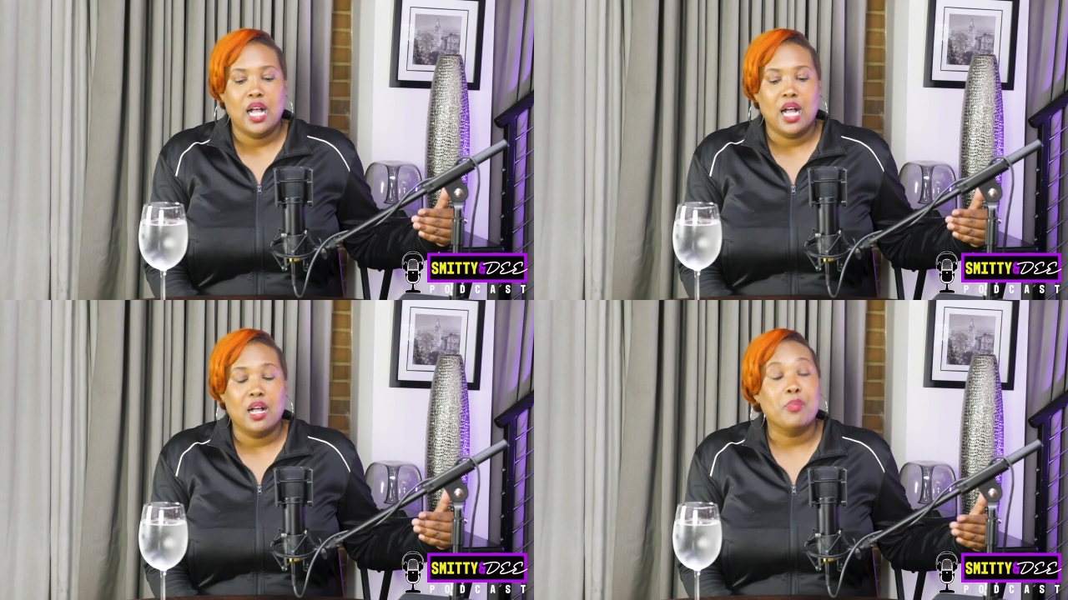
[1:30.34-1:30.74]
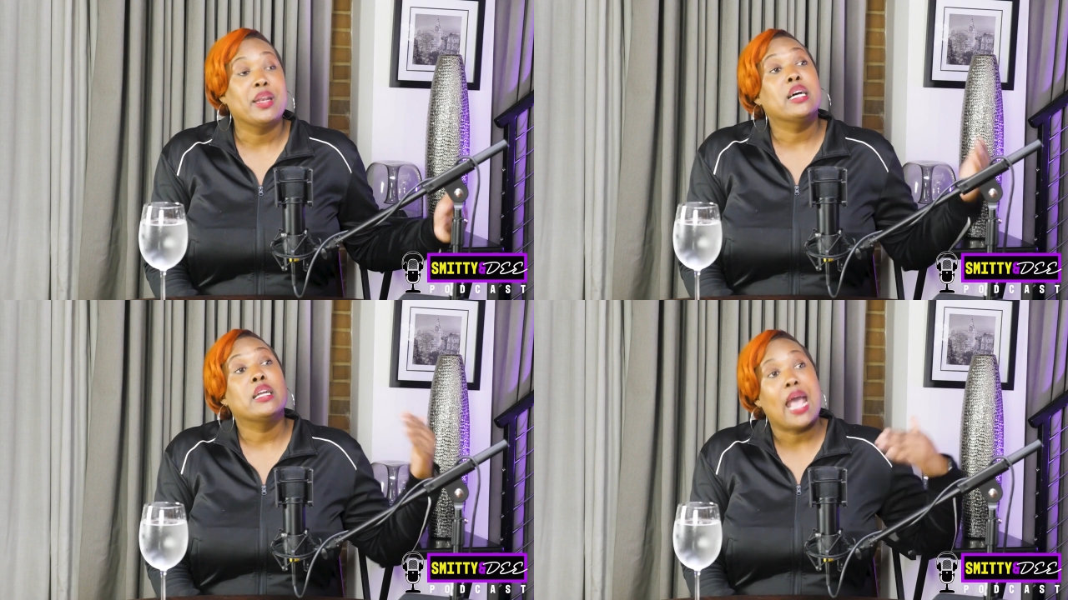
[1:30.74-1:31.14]
an
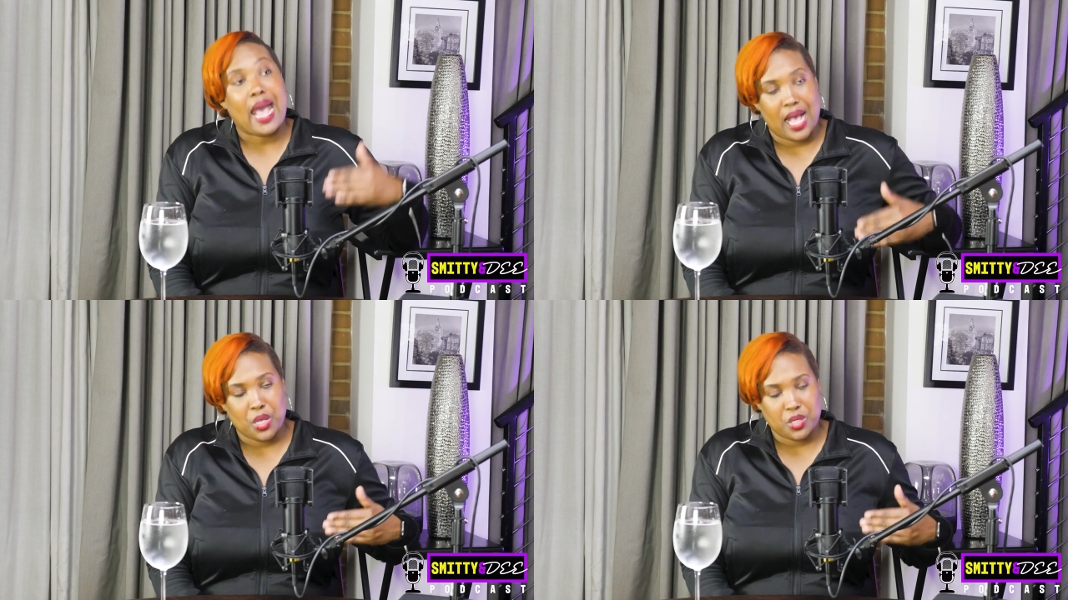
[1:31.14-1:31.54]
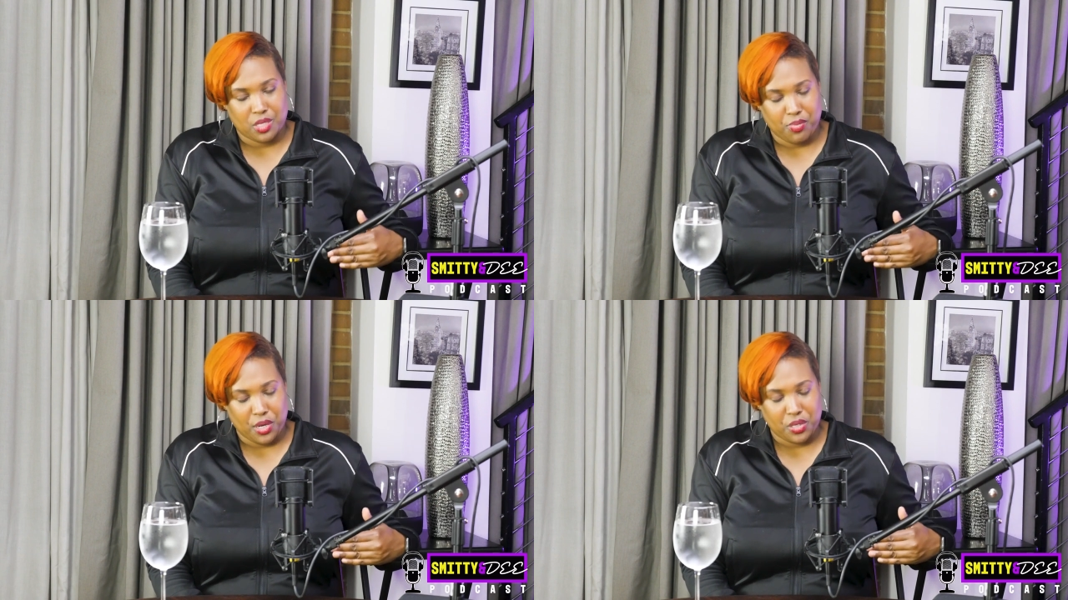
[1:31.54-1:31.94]

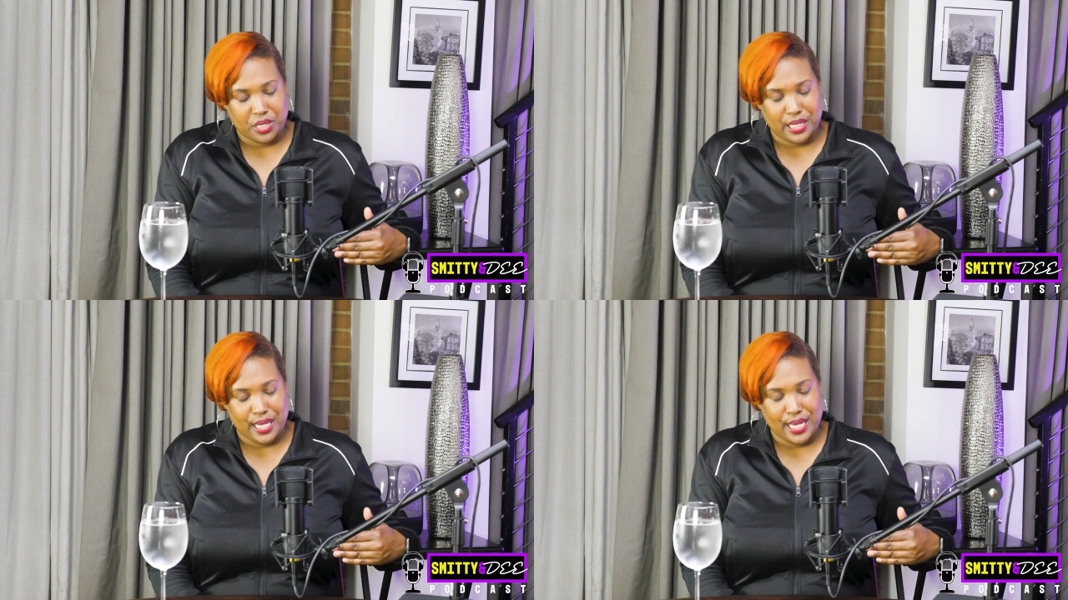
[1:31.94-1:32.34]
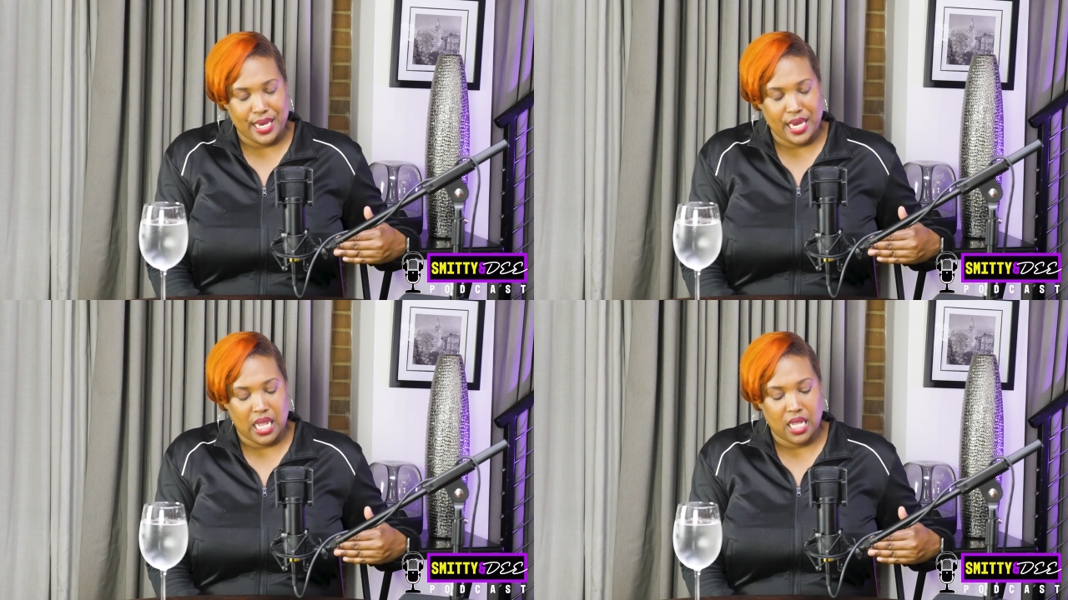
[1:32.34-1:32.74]
unhoused person